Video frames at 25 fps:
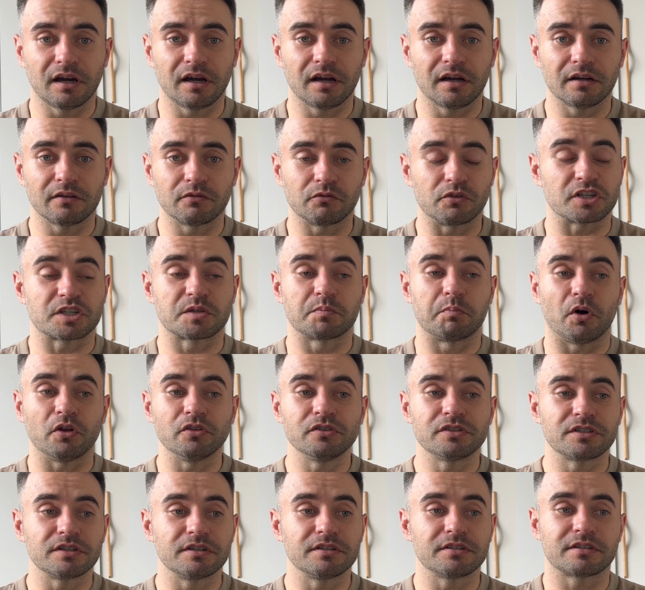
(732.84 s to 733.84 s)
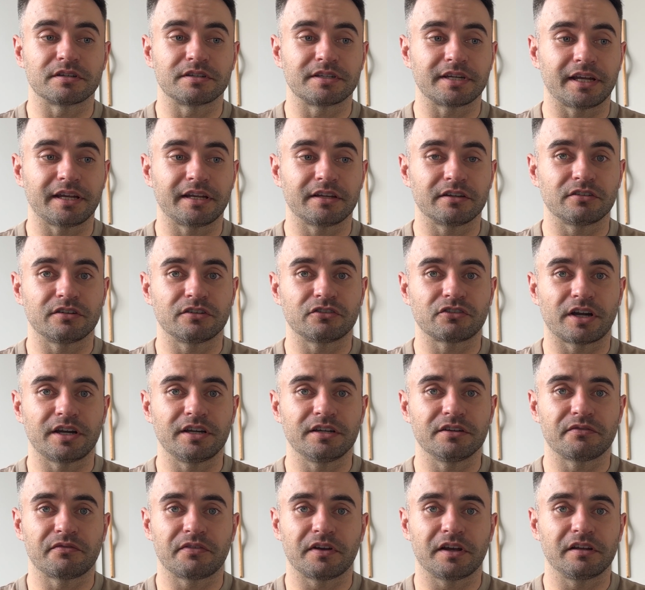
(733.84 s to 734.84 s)
responses to taking
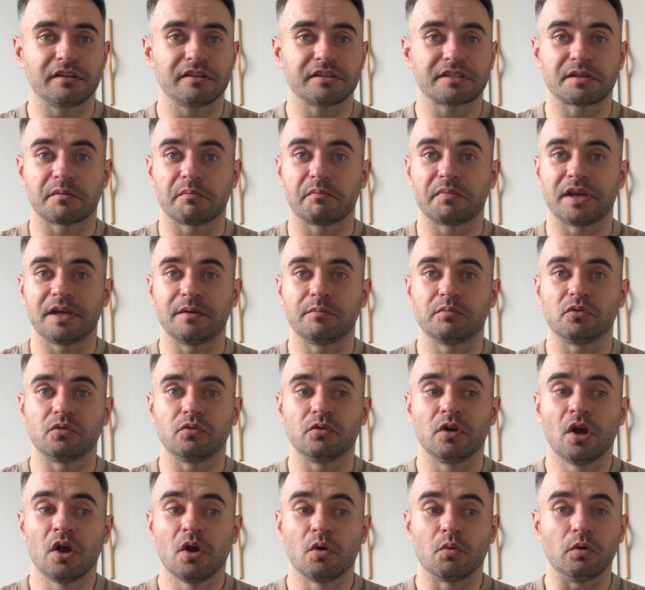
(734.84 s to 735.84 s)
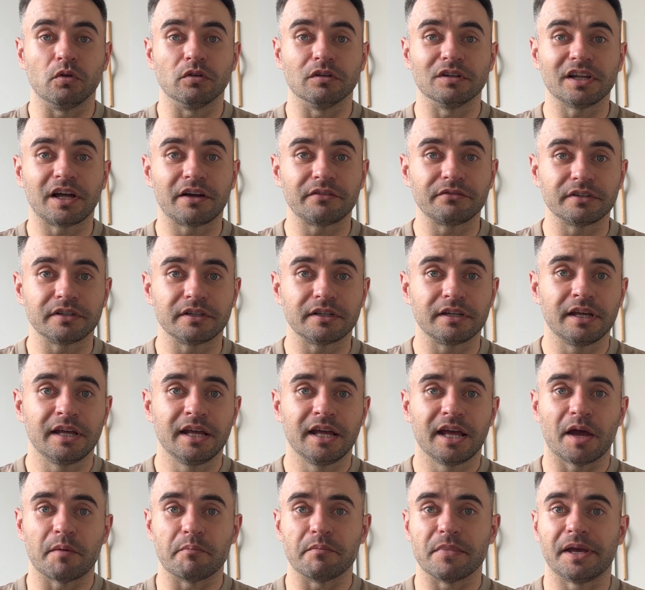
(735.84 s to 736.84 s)
training to failure. Some people will love it,
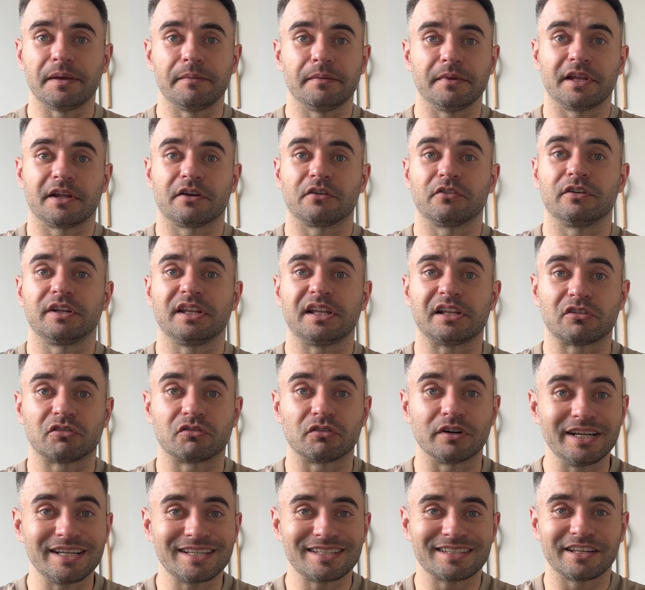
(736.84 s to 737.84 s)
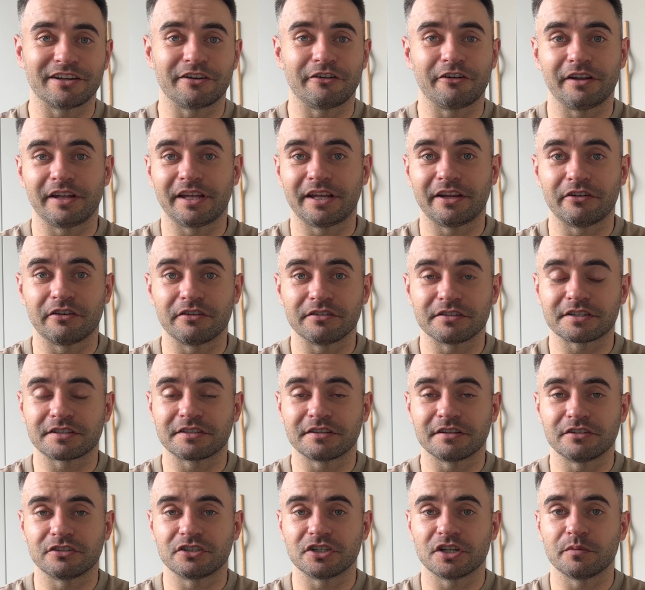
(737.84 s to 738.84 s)
and maybe that'll increase their adherence
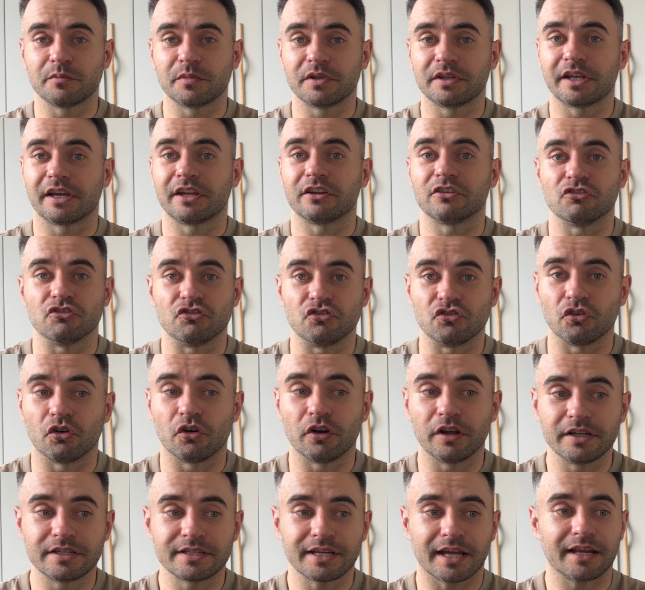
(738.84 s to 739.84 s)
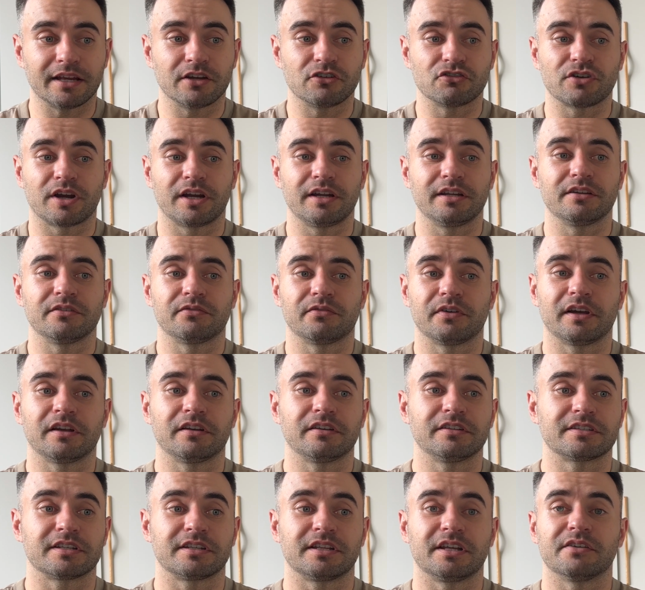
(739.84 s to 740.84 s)
to the gym, and they enjoy taking training to
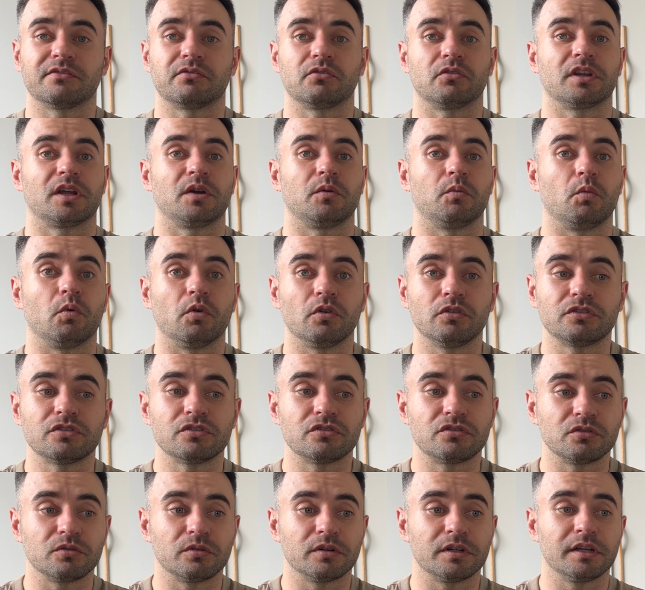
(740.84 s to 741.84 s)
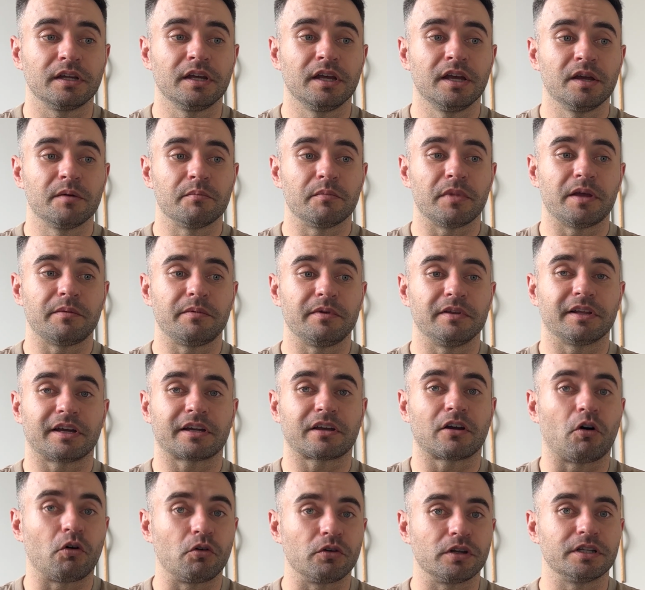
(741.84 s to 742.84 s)
failure, so therefore they want to do it. Maybe
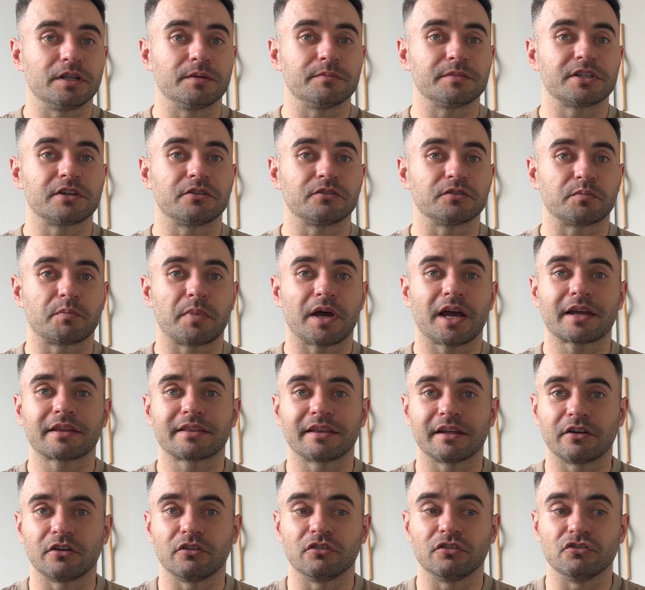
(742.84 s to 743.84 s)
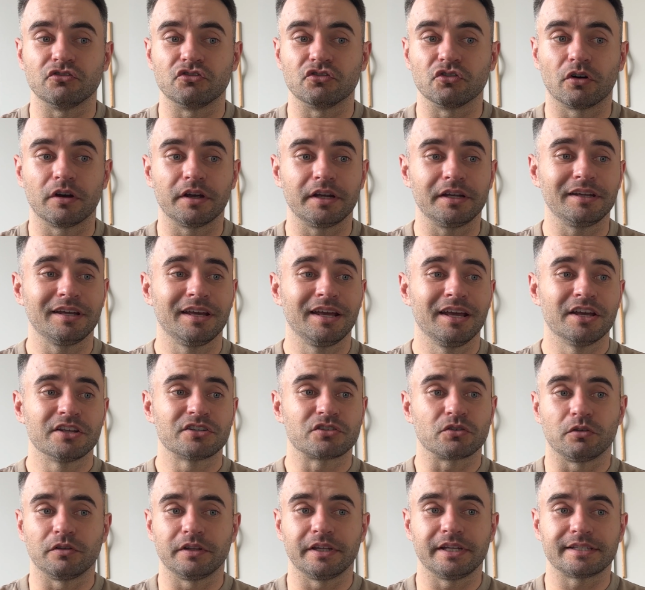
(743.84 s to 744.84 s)
like holding themselves back, they don't enjoy.
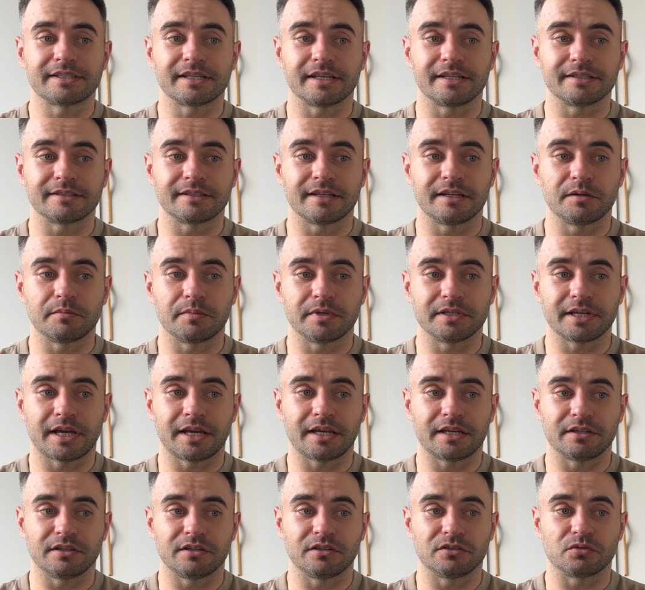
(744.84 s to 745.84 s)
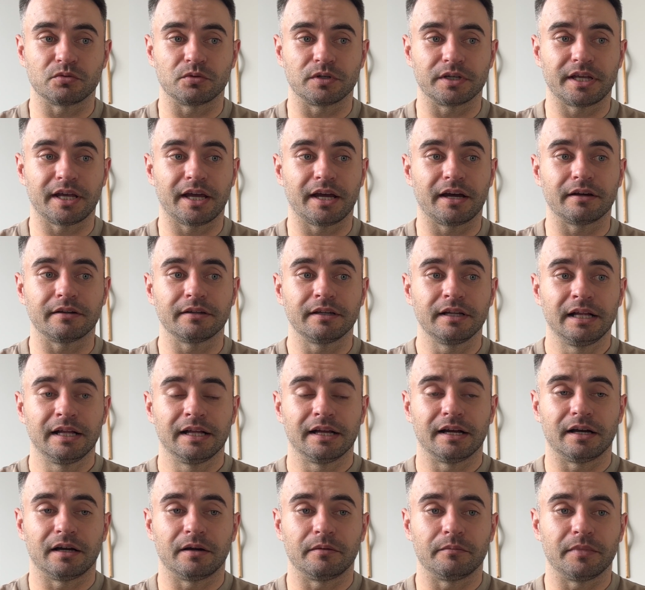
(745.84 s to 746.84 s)
So all of these things need to be taken into account,
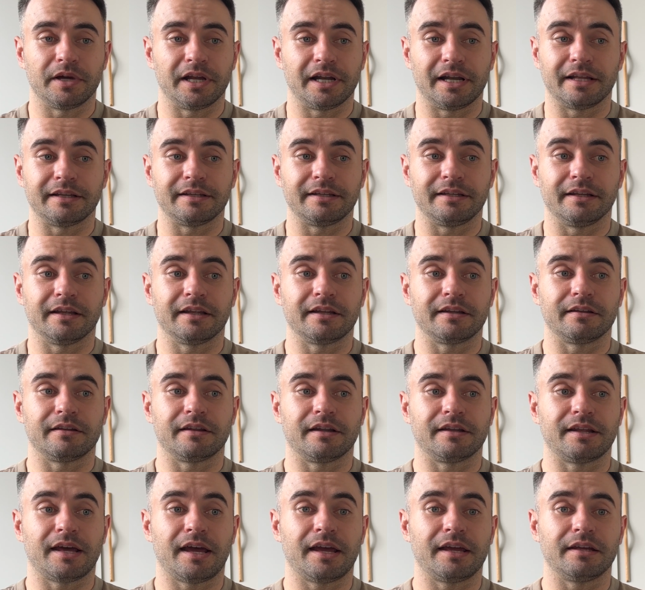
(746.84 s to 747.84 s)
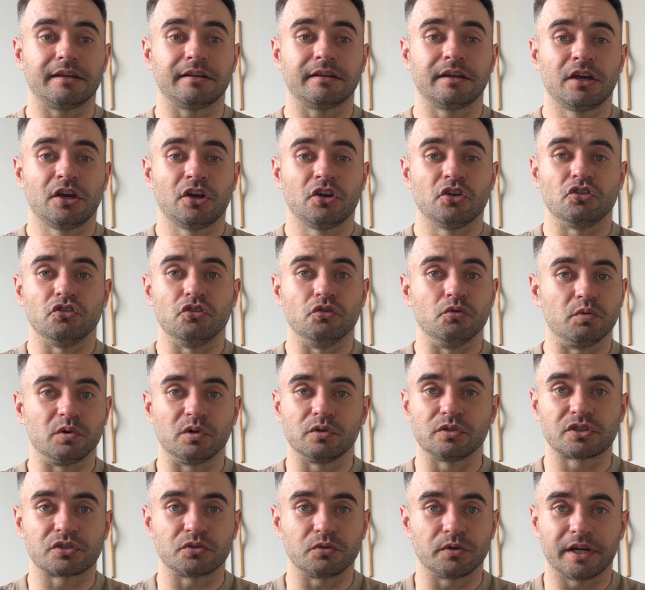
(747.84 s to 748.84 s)
and at the end of the day, you
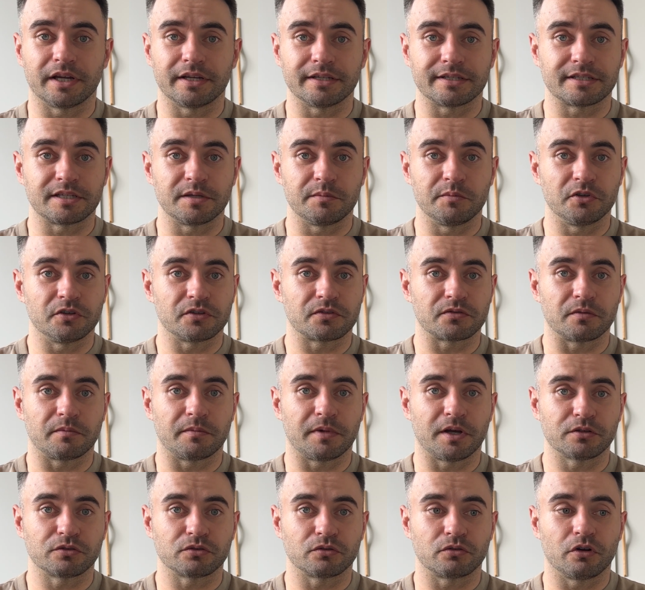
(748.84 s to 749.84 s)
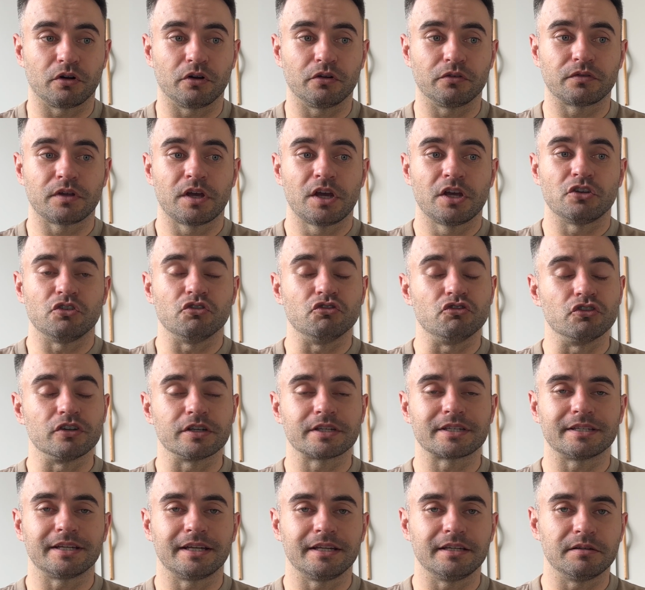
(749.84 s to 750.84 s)
will still get a stimulus for muscle growth. You
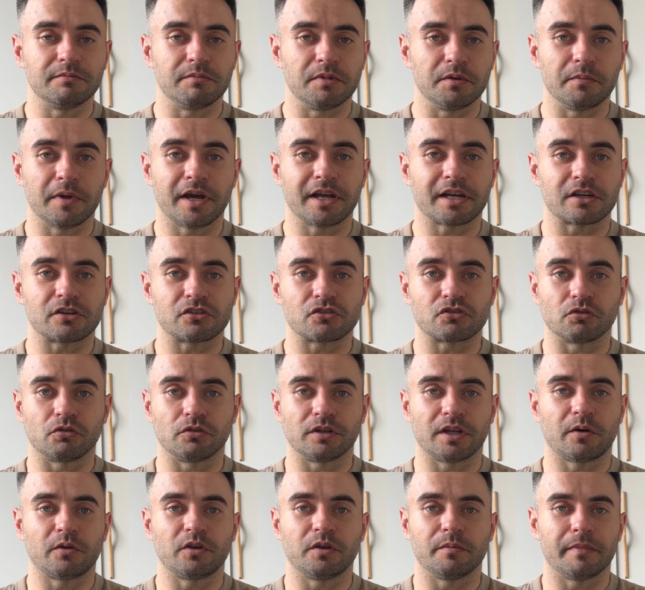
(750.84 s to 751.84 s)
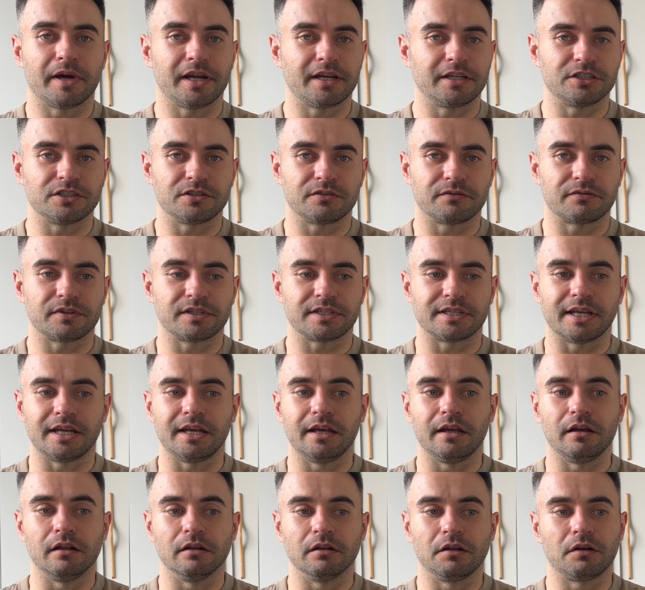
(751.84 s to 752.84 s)
just need to be making sure that you're managing
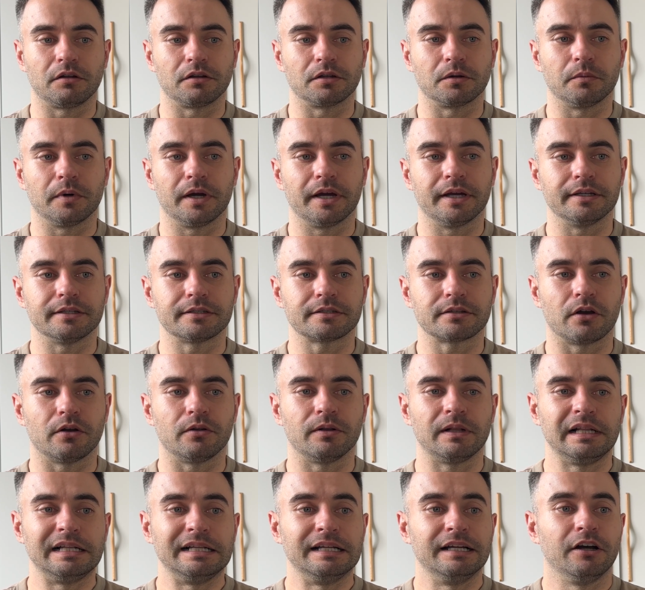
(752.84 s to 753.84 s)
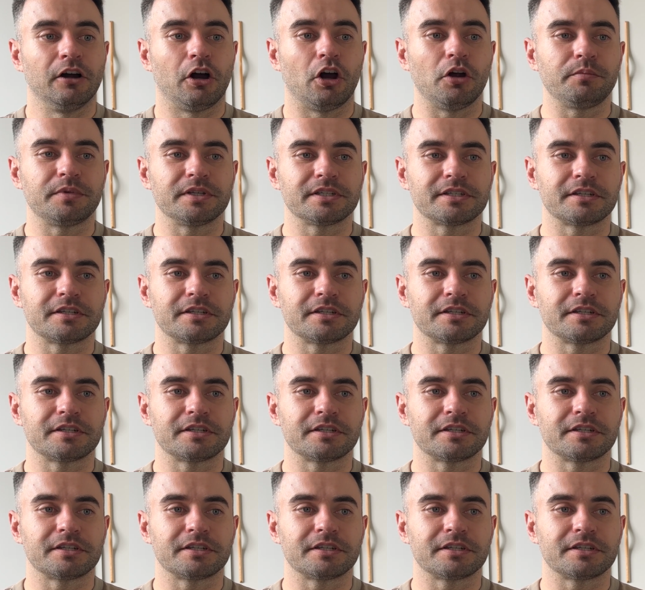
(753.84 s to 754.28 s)
fatigue along the way. So hope this has